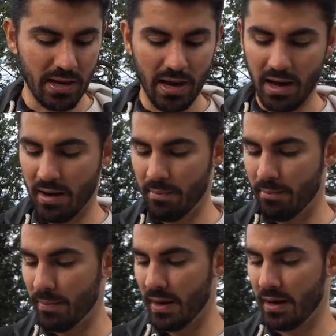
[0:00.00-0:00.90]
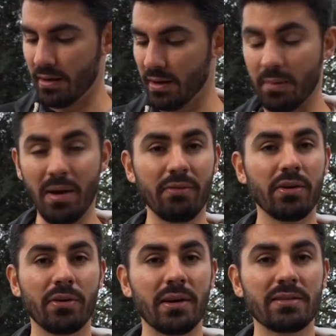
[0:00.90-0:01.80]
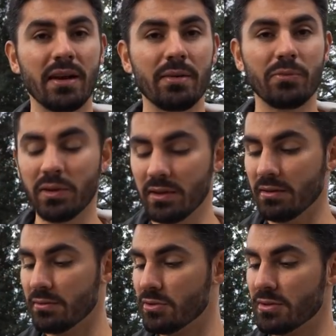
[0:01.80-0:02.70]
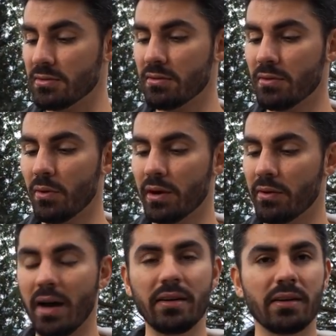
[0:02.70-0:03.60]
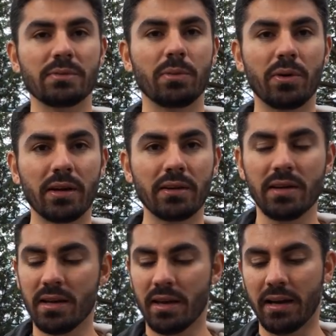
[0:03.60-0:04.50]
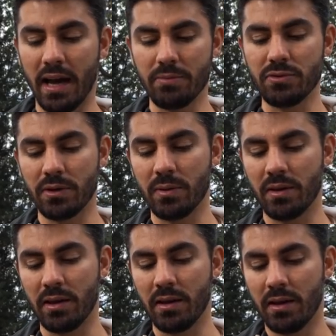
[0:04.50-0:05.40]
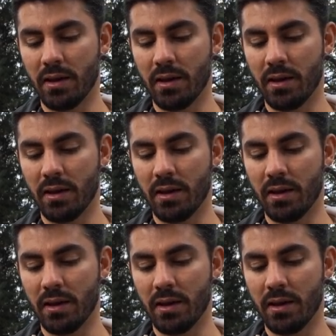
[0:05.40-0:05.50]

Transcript: And I'm having a great time really just going around and exploring and capturing with it.